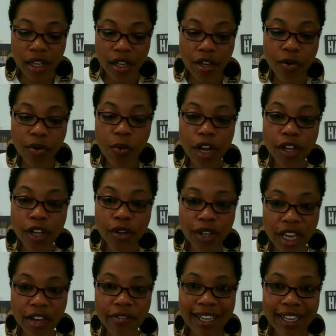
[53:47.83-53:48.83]
what you're
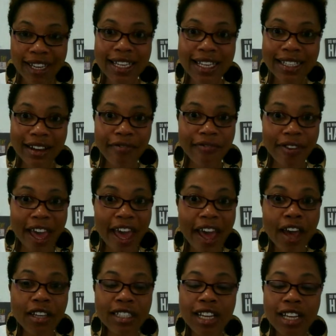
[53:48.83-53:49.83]
giving is
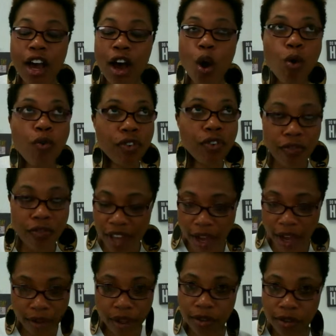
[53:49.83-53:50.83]

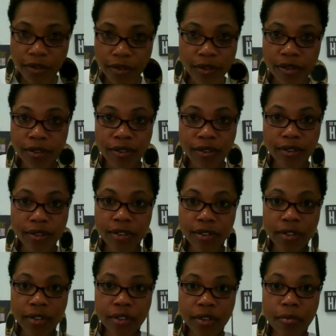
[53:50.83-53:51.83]
overvalue.
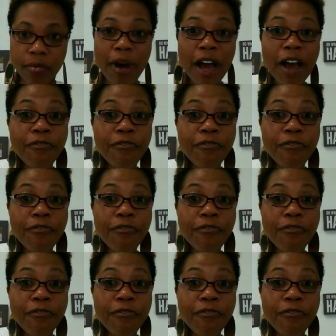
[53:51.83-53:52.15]
My